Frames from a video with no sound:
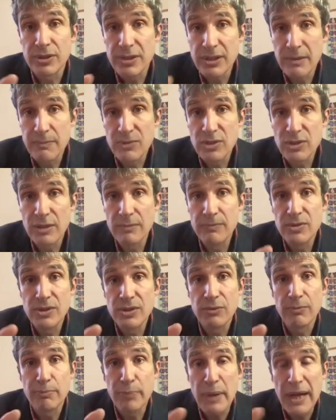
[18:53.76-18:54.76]
treat your,
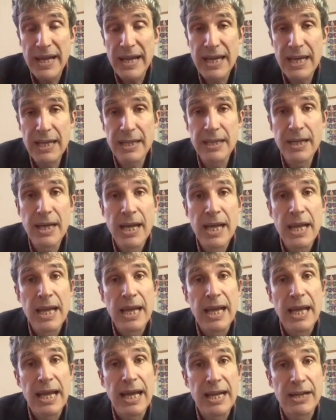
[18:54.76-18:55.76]
your symptoms, your
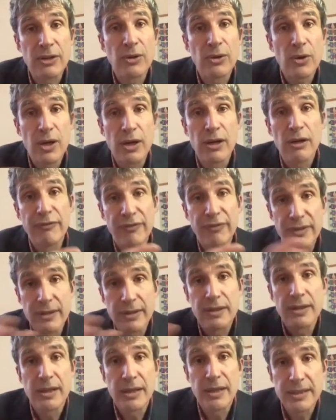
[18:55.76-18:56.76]
pain, and quite
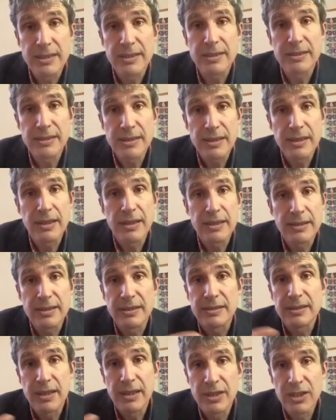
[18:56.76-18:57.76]
often it's a, it's a
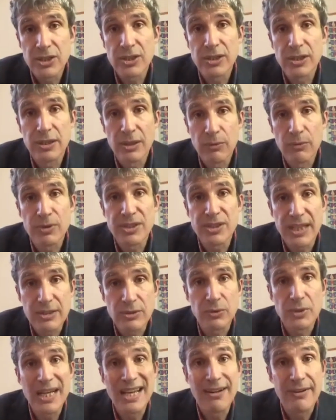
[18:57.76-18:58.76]
condition that will settle
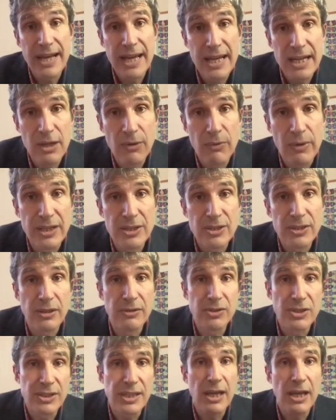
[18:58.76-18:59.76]
down anyway. So it
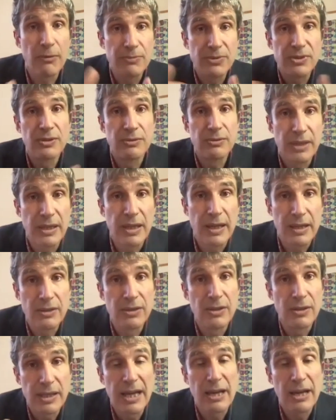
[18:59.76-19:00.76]
just helps you get,
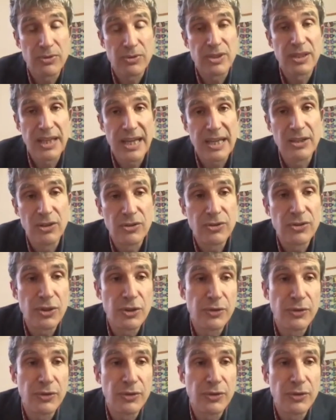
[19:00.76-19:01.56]
it helps to get you through